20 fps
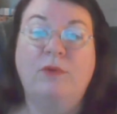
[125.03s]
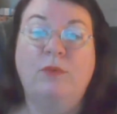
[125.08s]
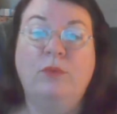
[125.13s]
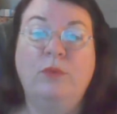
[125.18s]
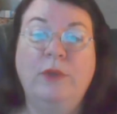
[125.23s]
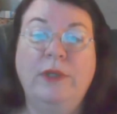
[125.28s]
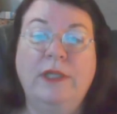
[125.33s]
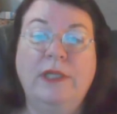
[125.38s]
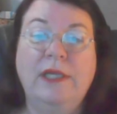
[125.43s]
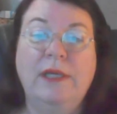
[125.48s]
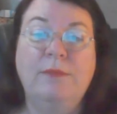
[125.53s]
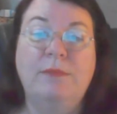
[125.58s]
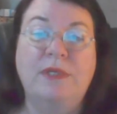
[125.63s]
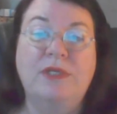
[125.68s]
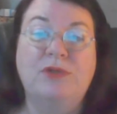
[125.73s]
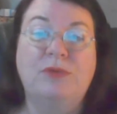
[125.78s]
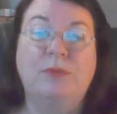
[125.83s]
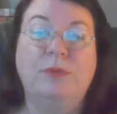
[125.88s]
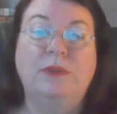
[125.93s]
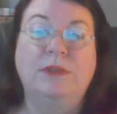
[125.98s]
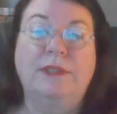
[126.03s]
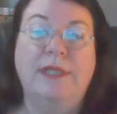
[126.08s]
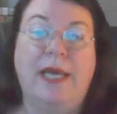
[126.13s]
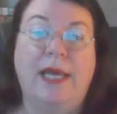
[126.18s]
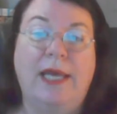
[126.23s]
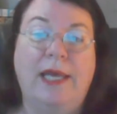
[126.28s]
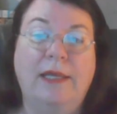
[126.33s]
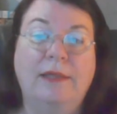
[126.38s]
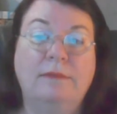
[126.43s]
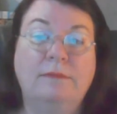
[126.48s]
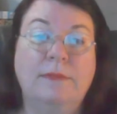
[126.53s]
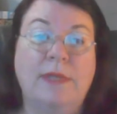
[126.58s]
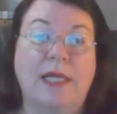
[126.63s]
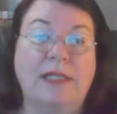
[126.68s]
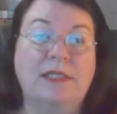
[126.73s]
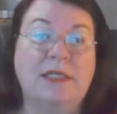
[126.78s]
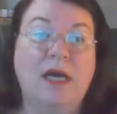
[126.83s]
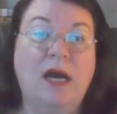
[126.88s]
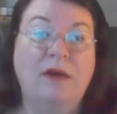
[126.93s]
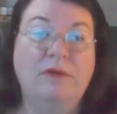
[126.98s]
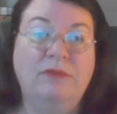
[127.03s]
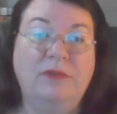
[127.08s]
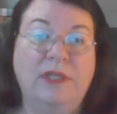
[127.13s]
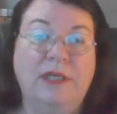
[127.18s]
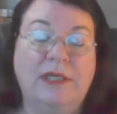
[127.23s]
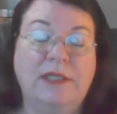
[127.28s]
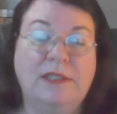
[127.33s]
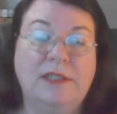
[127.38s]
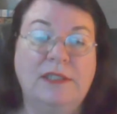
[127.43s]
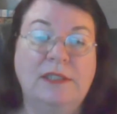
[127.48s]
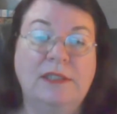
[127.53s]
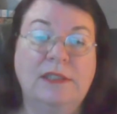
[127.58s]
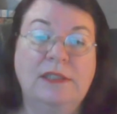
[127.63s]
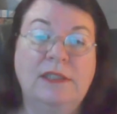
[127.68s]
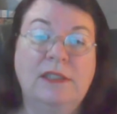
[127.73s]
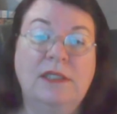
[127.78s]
a really miserable day. That's conflict.